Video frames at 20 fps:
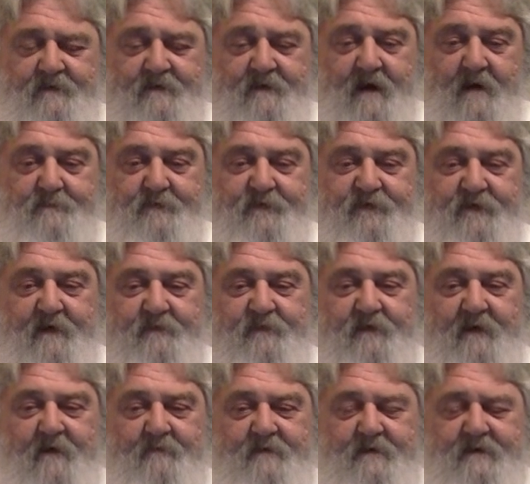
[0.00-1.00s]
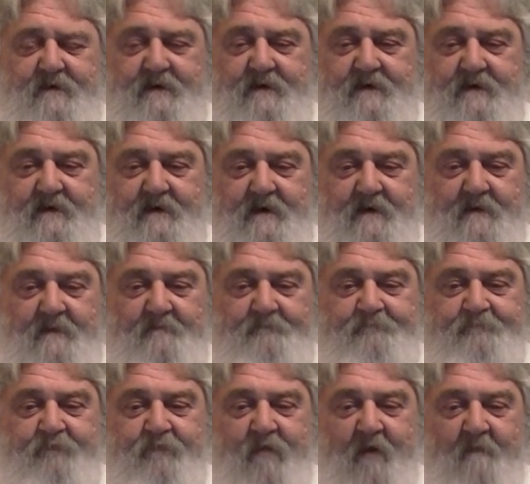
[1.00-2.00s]
couple sips of it and uh,
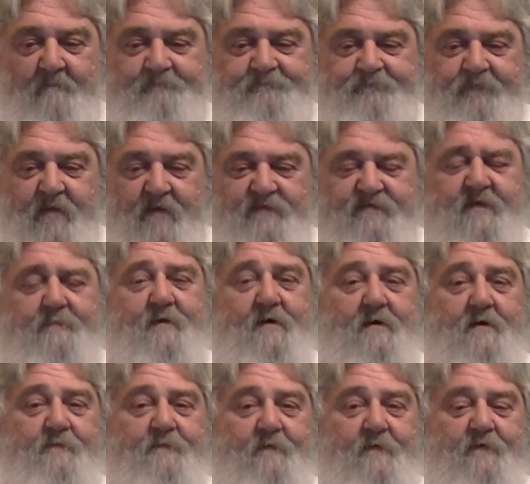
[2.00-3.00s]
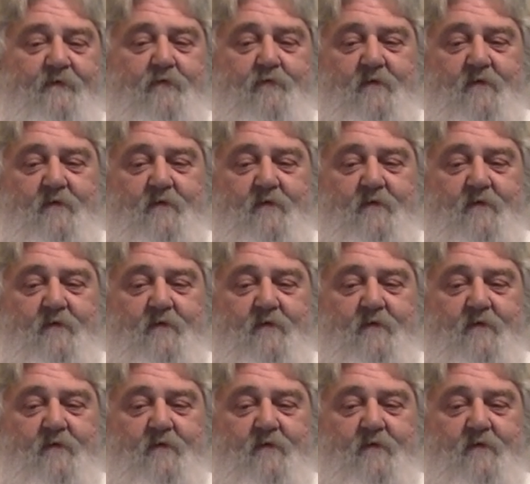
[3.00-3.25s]
sip on it for a few